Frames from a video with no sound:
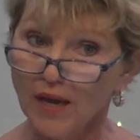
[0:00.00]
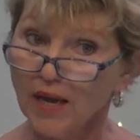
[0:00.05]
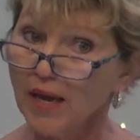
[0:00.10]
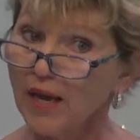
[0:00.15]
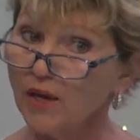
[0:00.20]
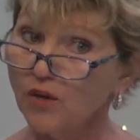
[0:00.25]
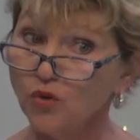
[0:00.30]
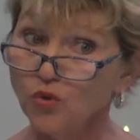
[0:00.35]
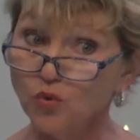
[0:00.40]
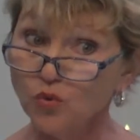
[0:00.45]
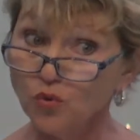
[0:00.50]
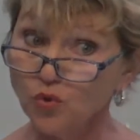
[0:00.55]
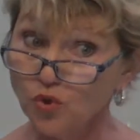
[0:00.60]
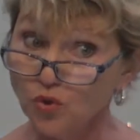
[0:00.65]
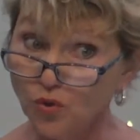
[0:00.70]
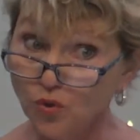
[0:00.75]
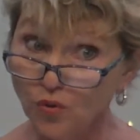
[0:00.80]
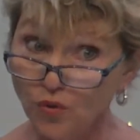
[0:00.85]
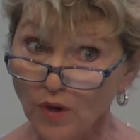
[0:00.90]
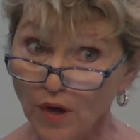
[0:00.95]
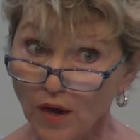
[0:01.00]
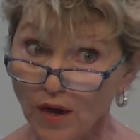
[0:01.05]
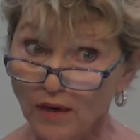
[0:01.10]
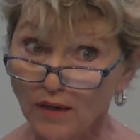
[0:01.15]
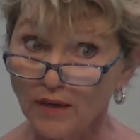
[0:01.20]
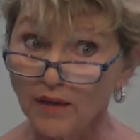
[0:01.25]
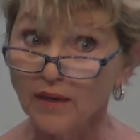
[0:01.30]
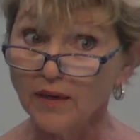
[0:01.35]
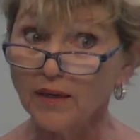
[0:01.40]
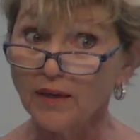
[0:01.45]
and you do not
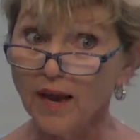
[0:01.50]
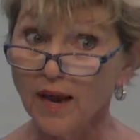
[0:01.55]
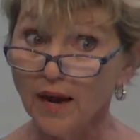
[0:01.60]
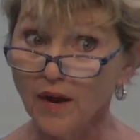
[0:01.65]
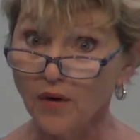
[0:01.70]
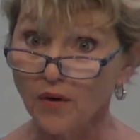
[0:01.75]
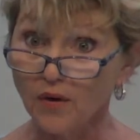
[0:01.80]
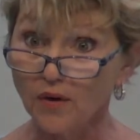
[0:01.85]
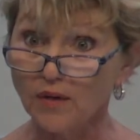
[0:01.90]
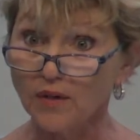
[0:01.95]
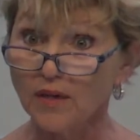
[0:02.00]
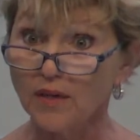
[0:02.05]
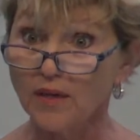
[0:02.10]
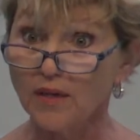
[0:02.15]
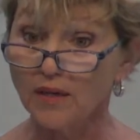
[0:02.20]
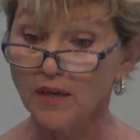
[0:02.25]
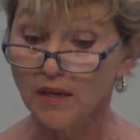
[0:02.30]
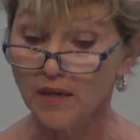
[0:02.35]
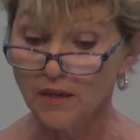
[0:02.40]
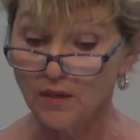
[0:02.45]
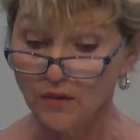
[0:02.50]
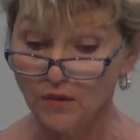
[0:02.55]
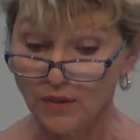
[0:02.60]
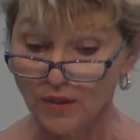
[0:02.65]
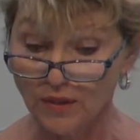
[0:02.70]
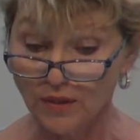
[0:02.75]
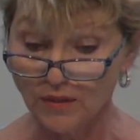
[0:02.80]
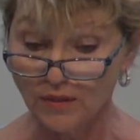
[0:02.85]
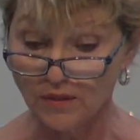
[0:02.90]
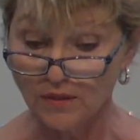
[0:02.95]
inherit
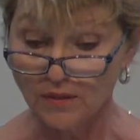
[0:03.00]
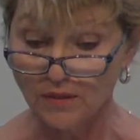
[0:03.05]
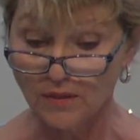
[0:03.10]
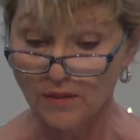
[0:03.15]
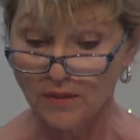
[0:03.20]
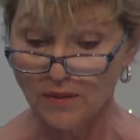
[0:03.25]
illness.